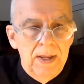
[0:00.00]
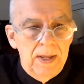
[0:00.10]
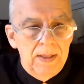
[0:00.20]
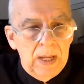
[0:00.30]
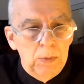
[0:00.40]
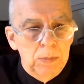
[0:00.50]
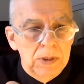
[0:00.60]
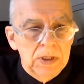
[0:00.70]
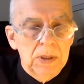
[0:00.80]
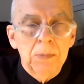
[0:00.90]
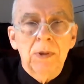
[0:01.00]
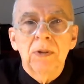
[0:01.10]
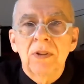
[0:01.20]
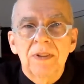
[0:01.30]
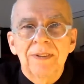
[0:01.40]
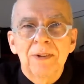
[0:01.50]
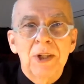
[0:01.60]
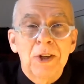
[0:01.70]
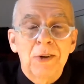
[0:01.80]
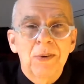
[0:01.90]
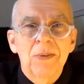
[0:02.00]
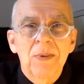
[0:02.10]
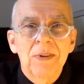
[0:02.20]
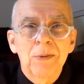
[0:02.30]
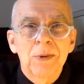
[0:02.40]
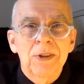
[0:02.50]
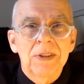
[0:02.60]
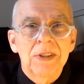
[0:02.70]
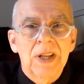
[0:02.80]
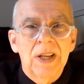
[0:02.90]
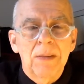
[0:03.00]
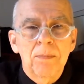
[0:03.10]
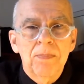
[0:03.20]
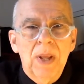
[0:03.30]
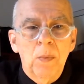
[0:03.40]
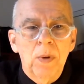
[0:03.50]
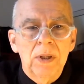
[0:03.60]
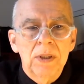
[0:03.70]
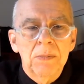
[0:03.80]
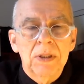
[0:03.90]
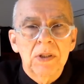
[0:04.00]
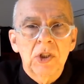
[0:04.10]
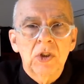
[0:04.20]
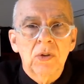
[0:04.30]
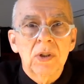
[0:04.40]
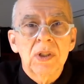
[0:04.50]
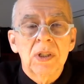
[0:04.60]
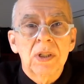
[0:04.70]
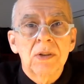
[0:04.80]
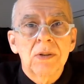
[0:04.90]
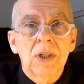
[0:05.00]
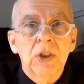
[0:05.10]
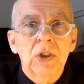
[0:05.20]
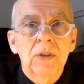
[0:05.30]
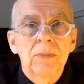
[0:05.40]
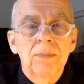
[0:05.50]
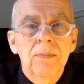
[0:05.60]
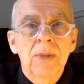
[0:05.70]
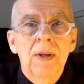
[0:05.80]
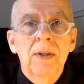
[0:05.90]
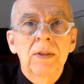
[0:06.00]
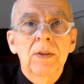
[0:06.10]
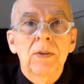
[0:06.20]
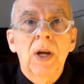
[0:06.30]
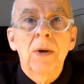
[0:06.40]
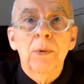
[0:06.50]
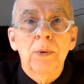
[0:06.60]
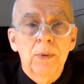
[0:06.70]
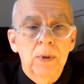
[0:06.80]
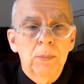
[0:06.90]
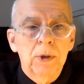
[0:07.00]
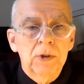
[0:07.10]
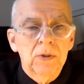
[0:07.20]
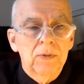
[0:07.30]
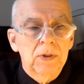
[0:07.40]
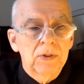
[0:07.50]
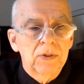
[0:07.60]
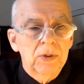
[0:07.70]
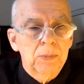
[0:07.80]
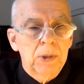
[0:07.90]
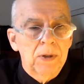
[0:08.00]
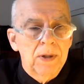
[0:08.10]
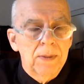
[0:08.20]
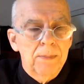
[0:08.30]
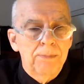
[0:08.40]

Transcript: And that will be similar to the video we're doing today. I wanted to make this short as an introduction to how to approach a fearlessness paradigm.